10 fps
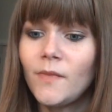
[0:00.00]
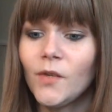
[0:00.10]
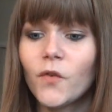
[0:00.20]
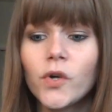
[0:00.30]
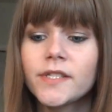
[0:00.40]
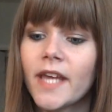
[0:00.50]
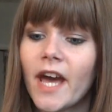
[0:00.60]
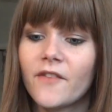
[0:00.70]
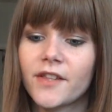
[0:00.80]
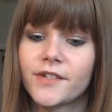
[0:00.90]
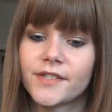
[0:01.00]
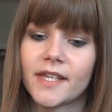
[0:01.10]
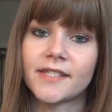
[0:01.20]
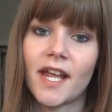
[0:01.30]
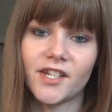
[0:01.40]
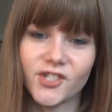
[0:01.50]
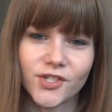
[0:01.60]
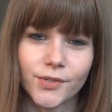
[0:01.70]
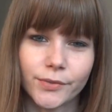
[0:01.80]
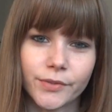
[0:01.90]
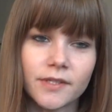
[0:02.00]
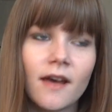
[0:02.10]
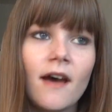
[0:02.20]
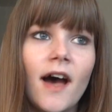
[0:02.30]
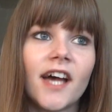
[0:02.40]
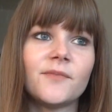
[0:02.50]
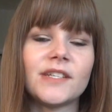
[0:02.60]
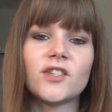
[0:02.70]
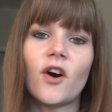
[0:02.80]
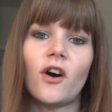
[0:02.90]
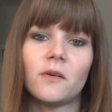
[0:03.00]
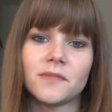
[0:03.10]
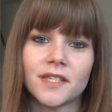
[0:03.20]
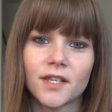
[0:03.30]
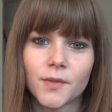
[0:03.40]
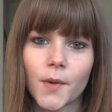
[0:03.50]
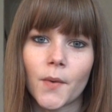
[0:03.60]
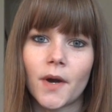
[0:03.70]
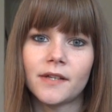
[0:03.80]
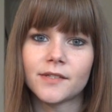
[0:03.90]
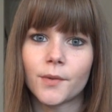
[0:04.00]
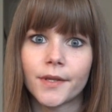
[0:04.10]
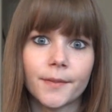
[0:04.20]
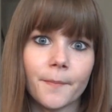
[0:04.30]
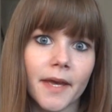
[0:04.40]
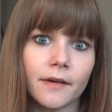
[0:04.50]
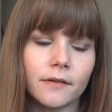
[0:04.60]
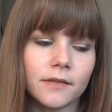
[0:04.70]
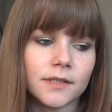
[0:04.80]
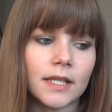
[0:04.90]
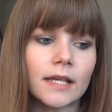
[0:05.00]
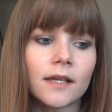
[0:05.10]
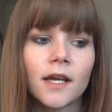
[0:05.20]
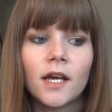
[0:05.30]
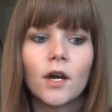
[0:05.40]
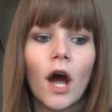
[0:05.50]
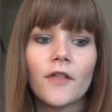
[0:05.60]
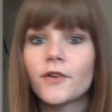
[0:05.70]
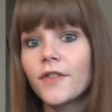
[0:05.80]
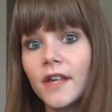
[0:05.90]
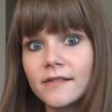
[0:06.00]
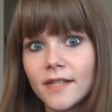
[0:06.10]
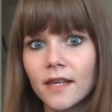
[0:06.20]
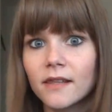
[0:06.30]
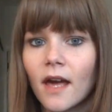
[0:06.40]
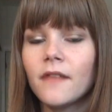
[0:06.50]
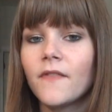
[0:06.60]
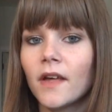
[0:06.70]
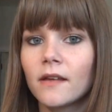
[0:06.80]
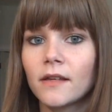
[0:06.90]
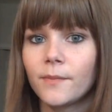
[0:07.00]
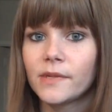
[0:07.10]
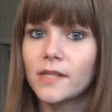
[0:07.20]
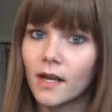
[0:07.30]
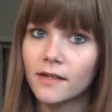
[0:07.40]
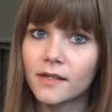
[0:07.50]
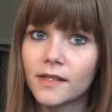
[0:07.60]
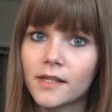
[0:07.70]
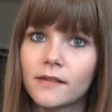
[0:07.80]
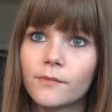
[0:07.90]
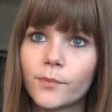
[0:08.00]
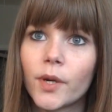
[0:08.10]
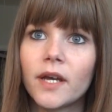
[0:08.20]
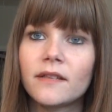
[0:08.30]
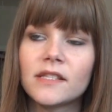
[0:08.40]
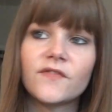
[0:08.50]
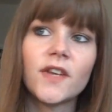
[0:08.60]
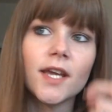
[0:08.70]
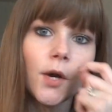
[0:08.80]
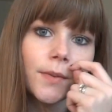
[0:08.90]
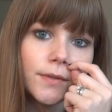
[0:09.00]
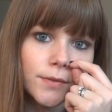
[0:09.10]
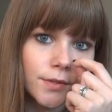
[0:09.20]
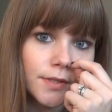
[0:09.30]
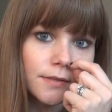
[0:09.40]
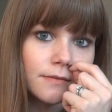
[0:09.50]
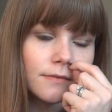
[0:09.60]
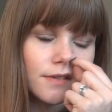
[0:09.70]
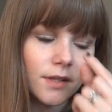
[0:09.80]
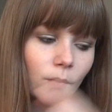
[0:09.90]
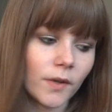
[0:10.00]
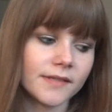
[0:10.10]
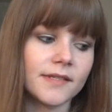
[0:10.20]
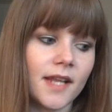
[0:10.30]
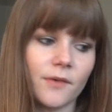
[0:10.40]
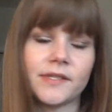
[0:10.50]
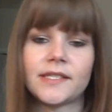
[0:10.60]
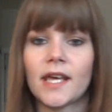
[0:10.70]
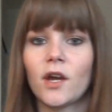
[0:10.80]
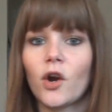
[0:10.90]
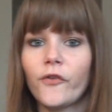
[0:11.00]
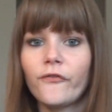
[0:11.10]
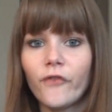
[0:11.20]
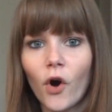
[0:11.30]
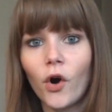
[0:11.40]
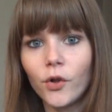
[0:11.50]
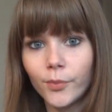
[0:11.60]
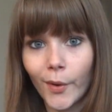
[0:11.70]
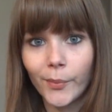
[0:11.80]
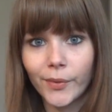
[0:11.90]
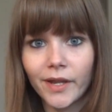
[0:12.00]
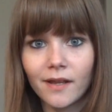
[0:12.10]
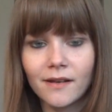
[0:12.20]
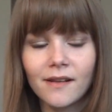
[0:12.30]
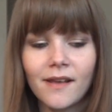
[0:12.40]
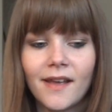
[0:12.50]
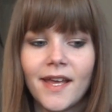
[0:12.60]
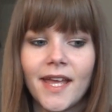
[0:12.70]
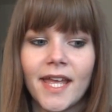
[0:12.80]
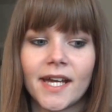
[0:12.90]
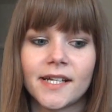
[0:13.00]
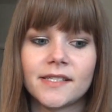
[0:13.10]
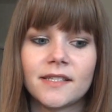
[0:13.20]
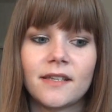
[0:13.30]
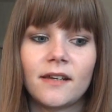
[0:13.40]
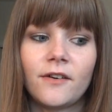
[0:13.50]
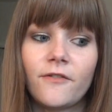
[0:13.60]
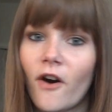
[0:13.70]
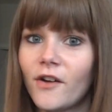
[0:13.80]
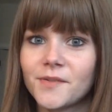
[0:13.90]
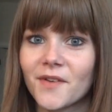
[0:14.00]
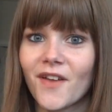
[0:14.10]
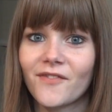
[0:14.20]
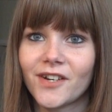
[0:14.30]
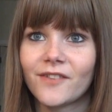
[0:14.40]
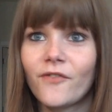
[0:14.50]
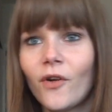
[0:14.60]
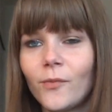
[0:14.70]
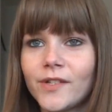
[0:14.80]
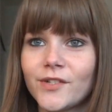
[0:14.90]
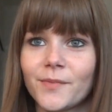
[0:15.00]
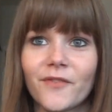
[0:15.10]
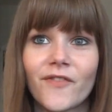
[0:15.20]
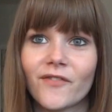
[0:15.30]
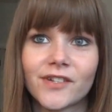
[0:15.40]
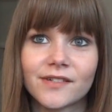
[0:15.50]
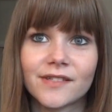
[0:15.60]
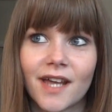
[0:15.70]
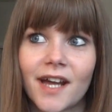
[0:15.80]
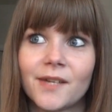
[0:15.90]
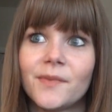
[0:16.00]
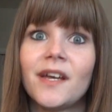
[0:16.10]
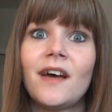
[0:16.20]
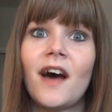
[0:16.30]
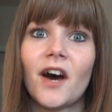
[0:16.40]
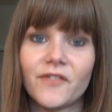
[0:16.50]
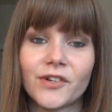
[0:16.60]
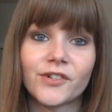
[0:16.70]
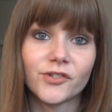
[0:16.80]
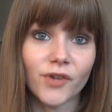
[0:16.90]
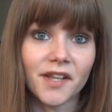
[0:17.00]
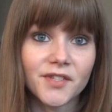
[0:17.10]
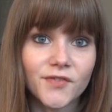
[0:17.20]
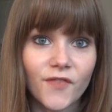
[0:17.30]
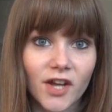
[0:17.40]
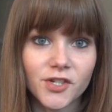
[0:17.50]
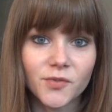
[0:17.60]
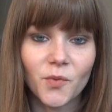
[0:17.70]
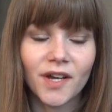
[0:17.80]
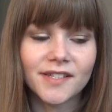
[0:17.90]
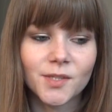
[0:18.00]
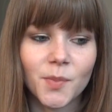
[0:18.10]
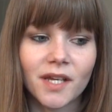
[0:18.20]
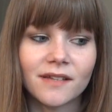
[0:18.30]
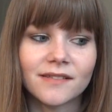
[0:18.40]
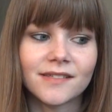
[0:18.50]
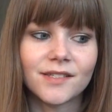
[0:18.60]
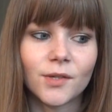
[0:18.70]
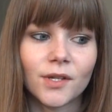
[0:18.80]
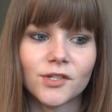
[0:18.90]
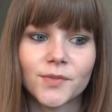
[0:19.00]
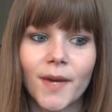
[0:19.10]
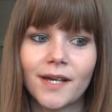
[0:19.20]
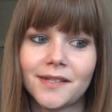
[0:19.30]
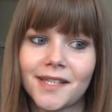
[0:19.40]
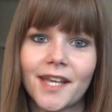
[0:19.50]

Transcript: Of course, I have others like tennis shoes. I have my Toms that I throw on to go get the mail and like other things like that that can be technically put in this video. But those are the ones that I would say are fall appropriate. And fall is my favorite. Fall and winter are my favorite time of year to dress fashion wise because you can just pound